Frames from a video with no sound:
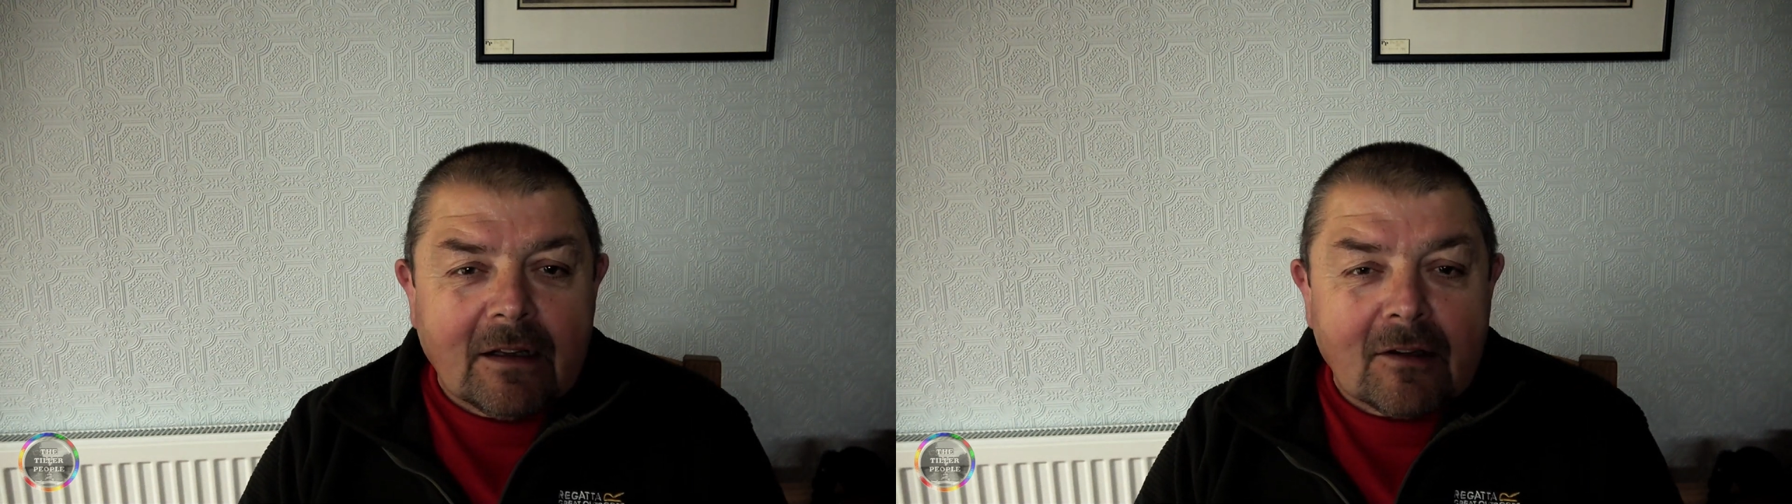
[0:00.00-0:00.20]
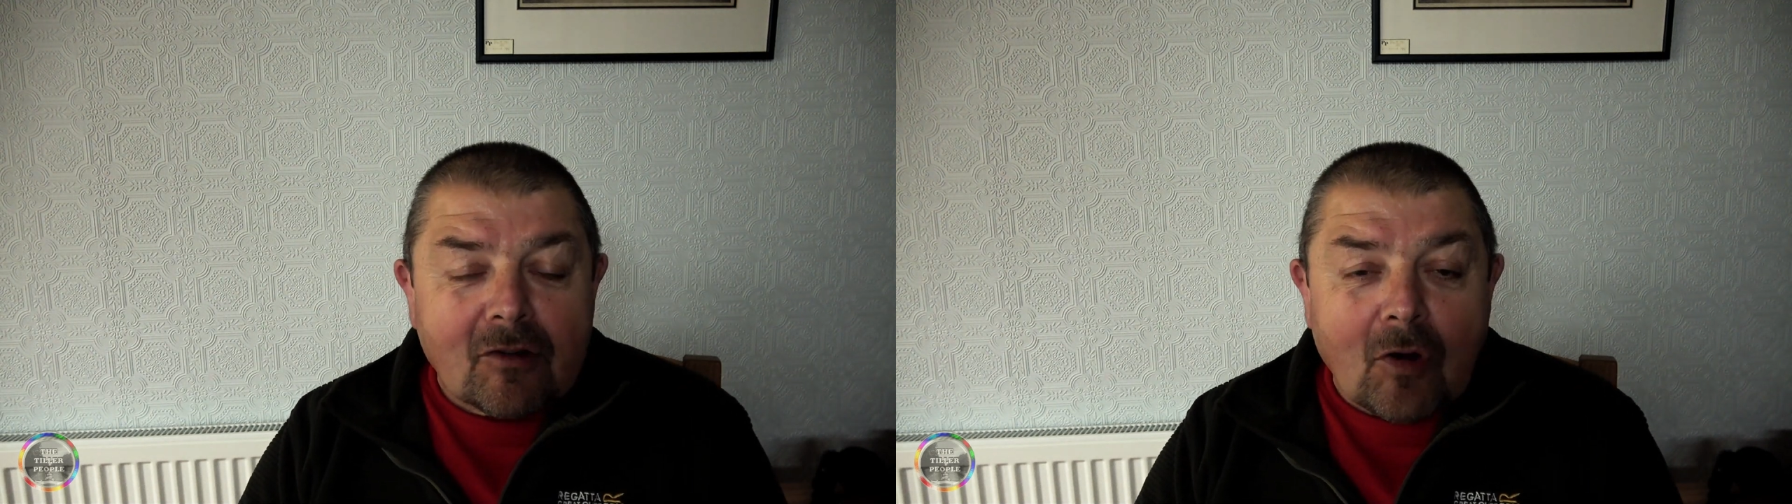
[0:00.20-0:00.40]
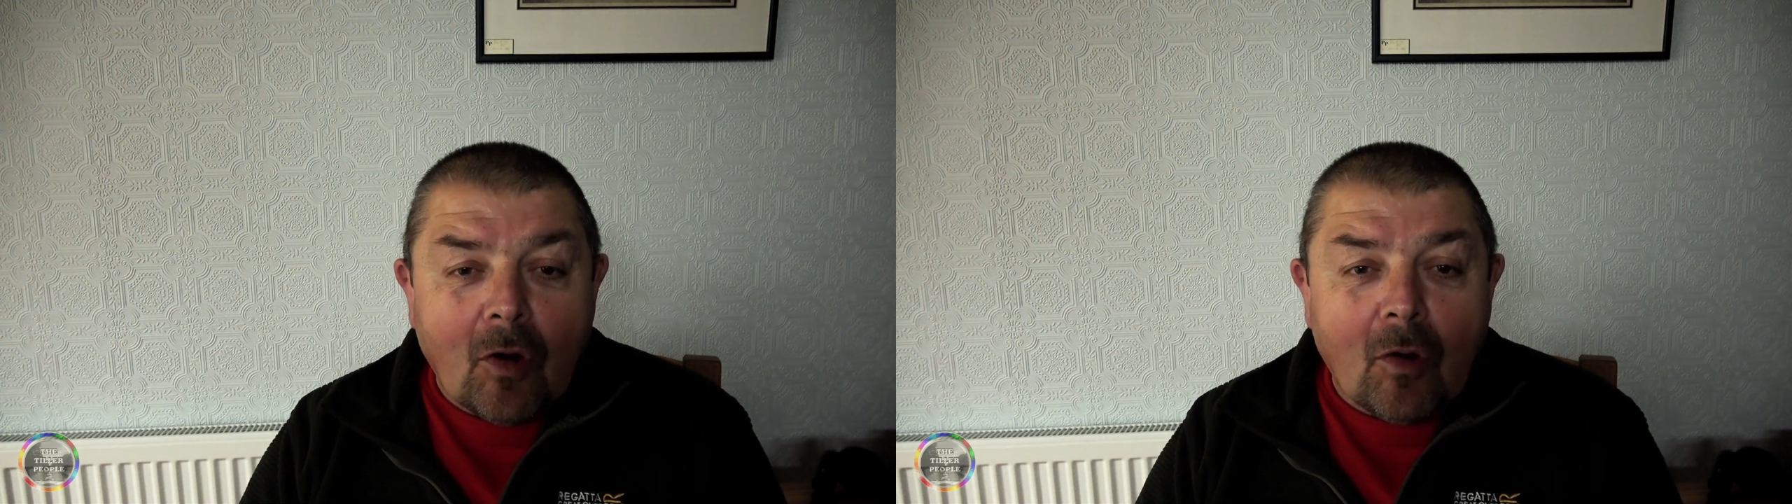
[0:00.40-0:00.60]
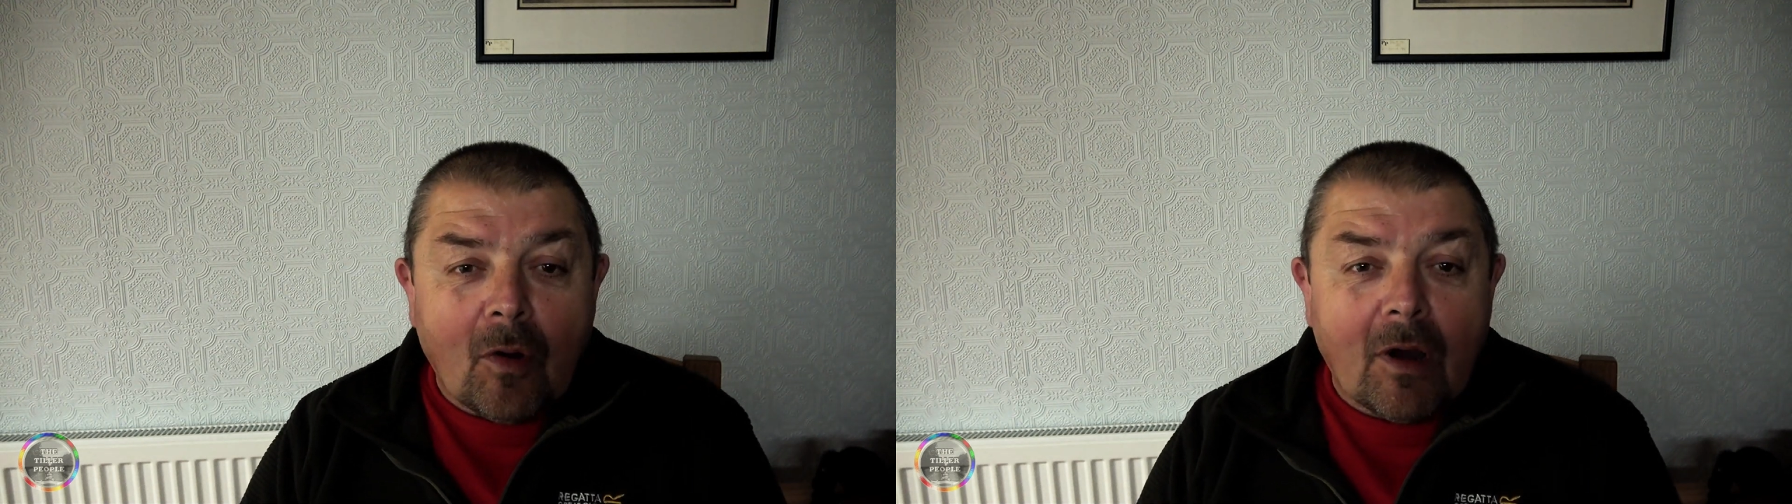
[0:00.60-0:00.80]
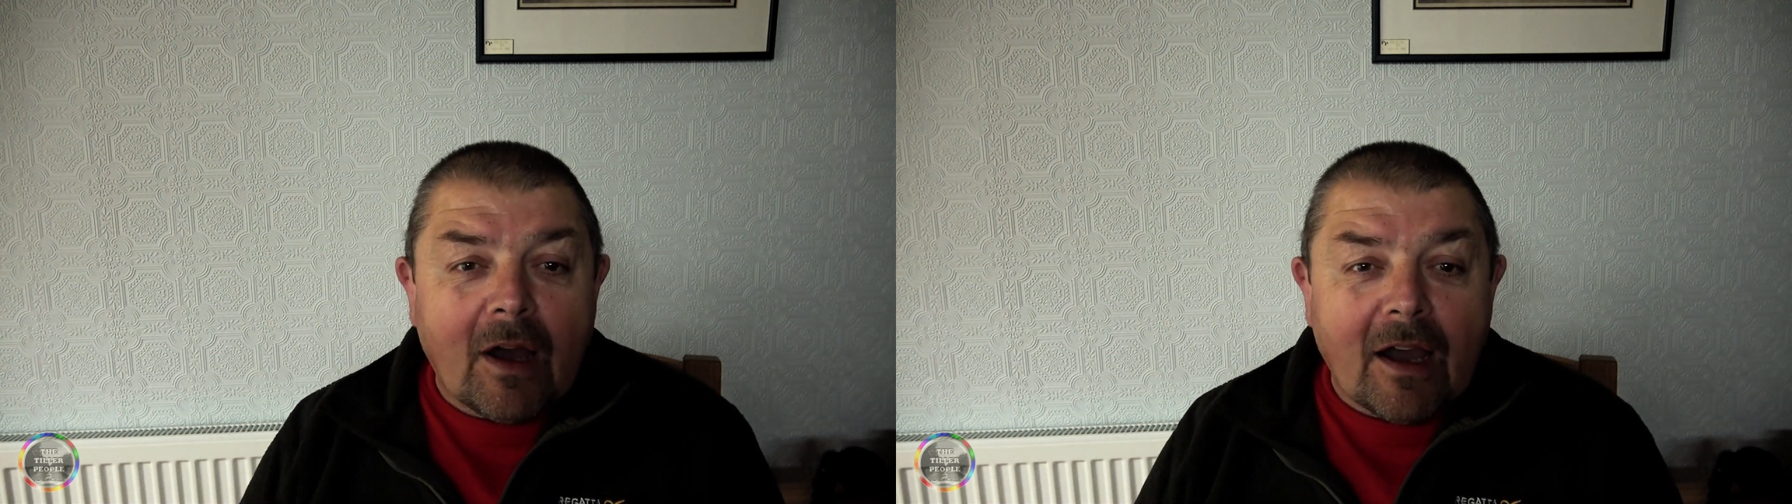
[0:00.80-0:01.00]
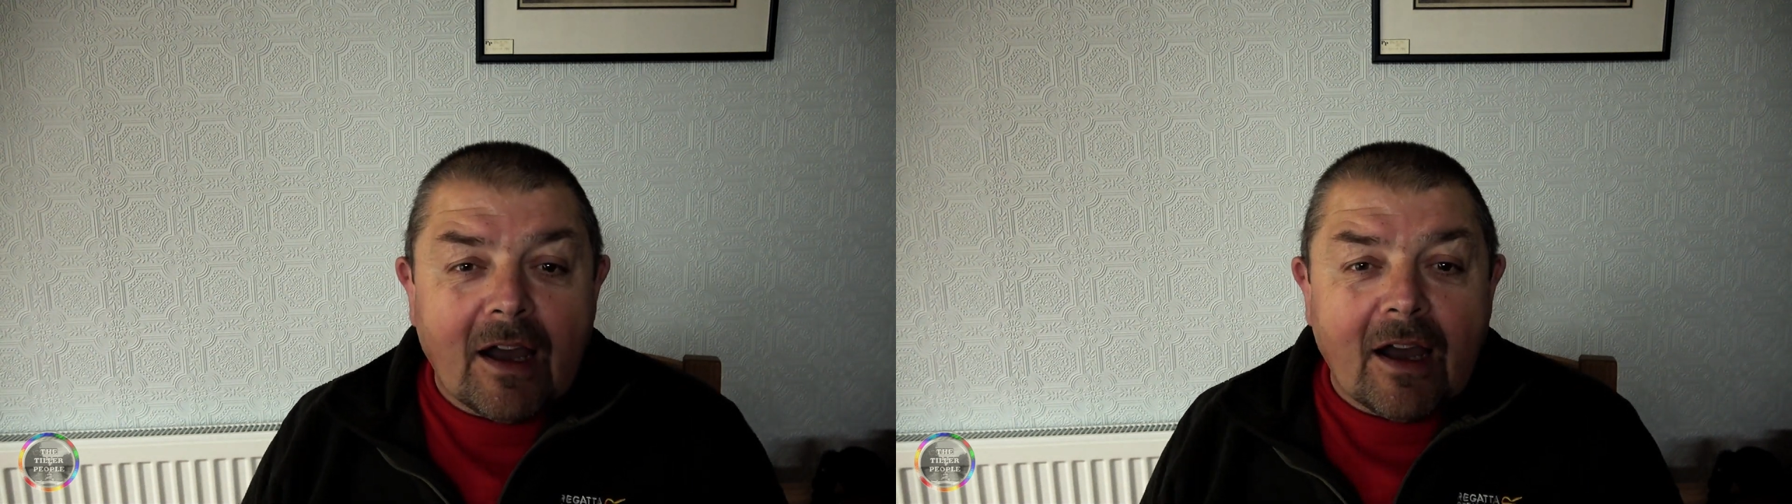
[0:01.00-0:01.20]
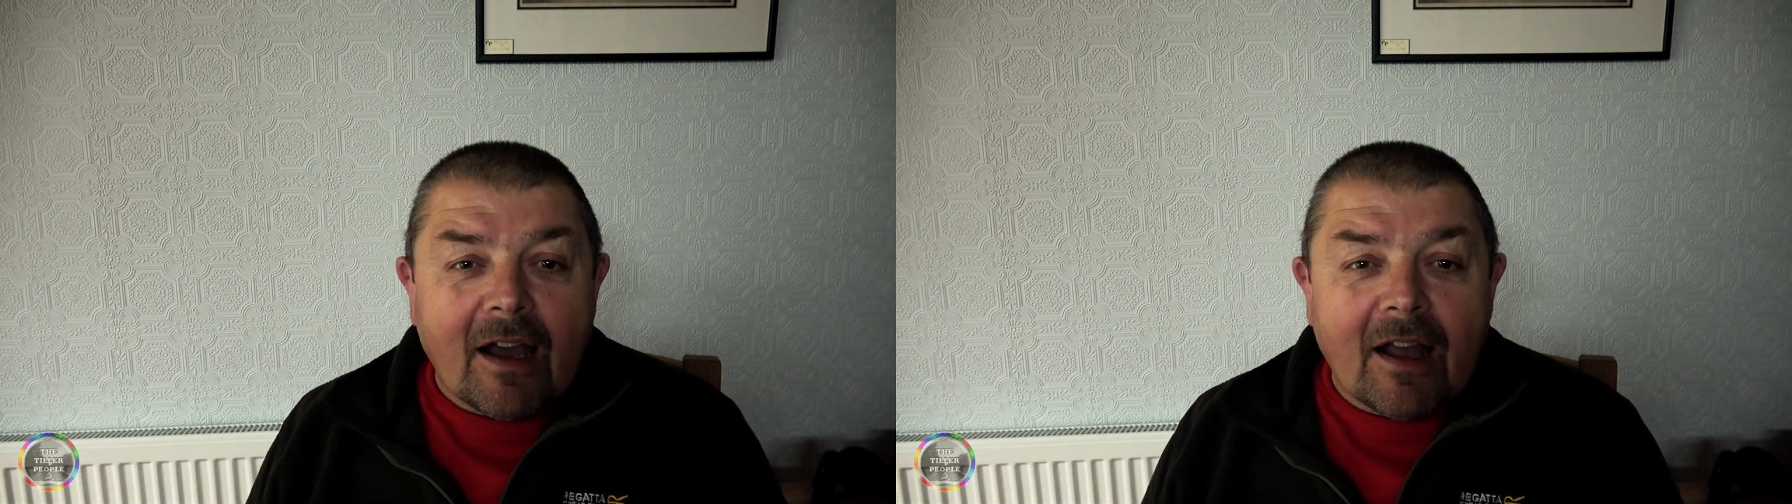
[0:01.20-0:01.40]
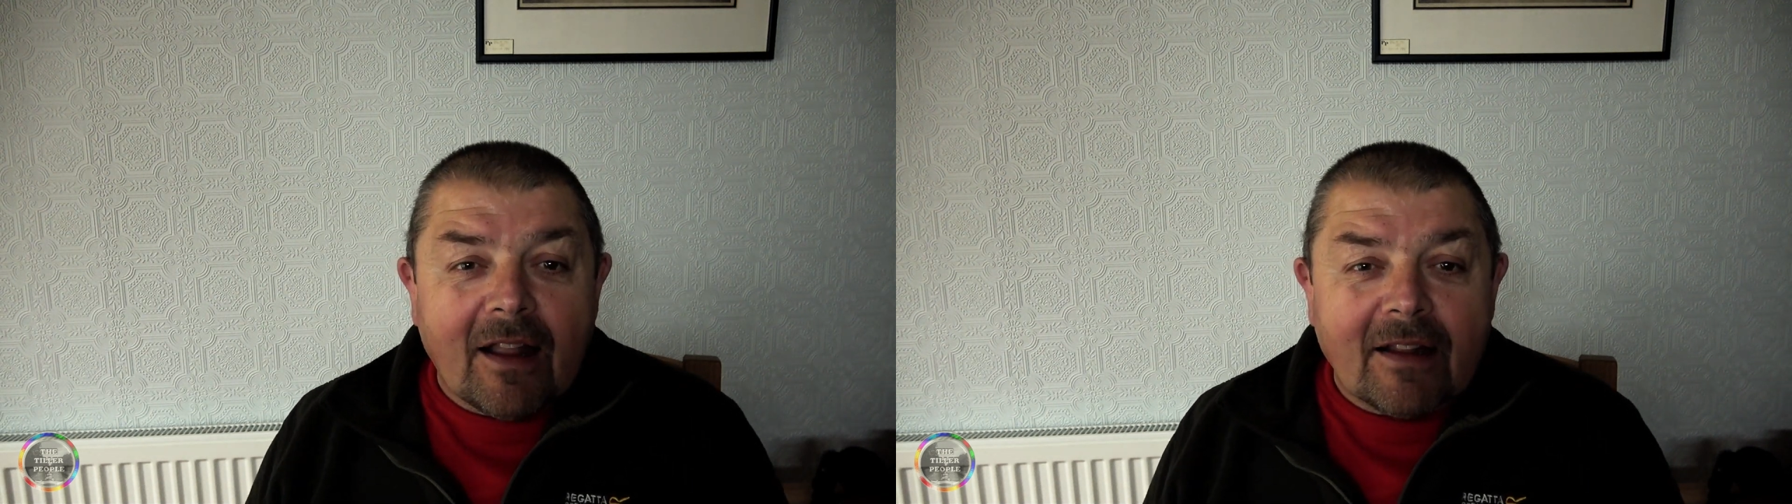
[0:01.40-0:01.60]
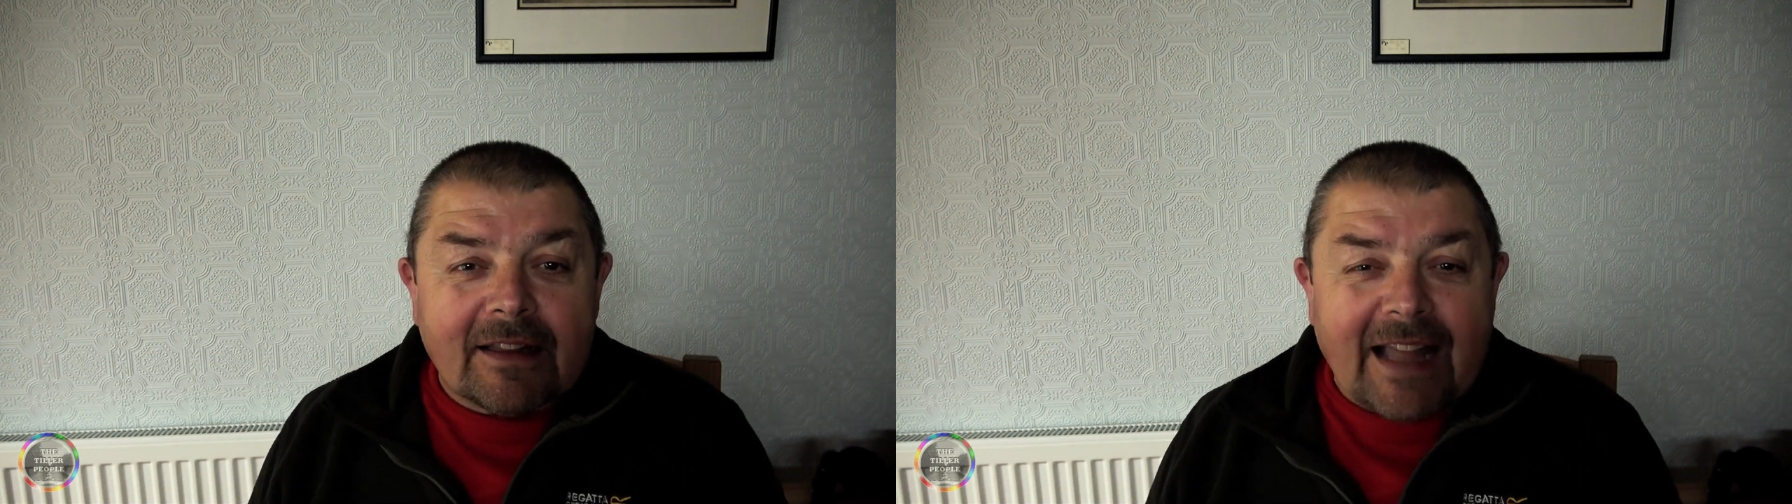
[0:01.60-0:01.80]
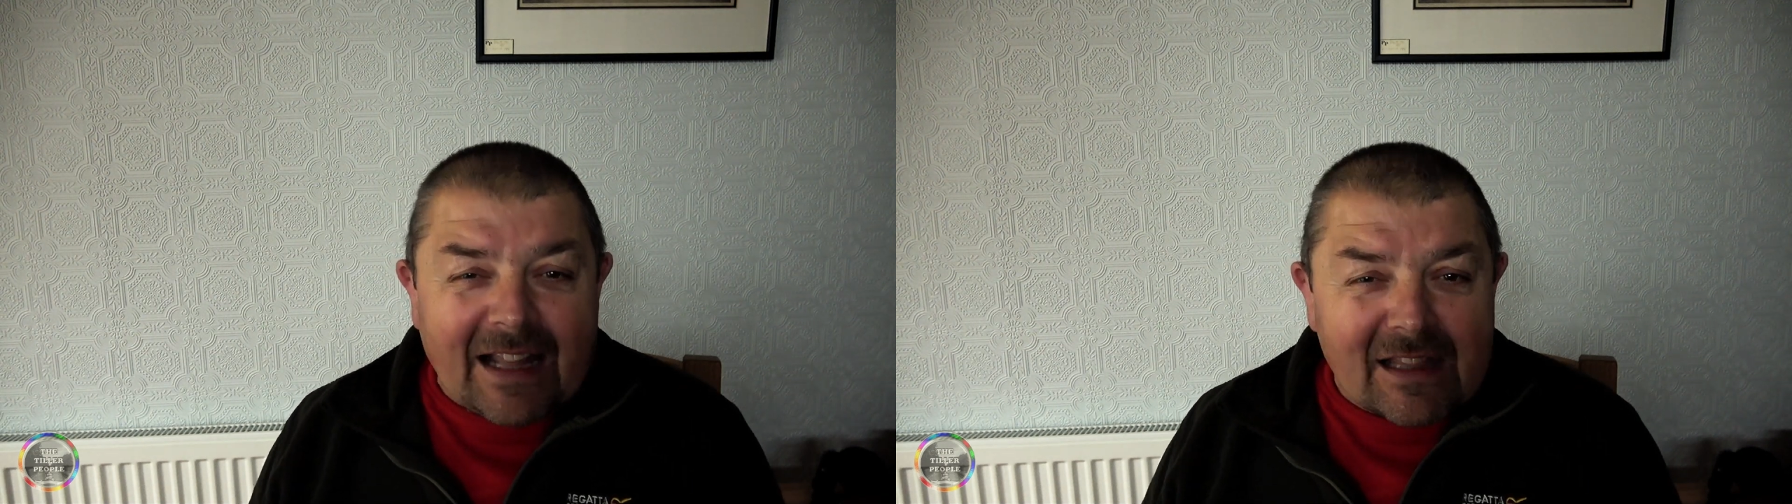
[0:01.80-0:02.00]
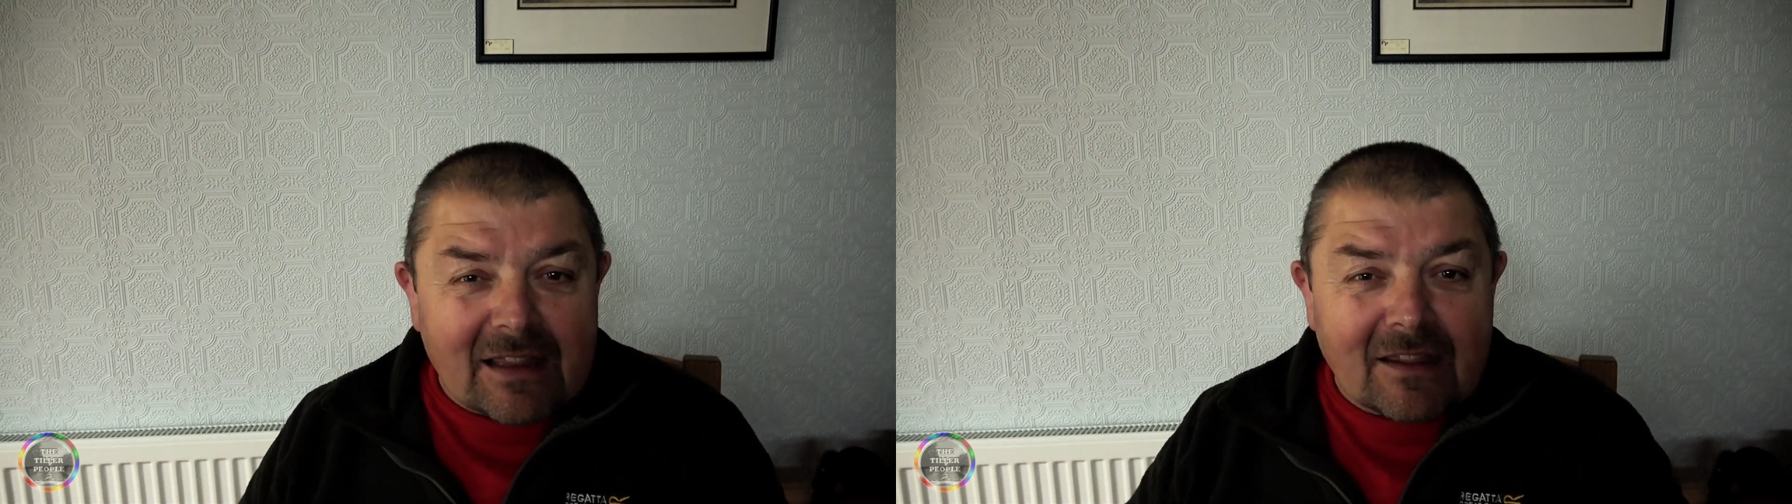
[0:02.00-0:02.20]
So that's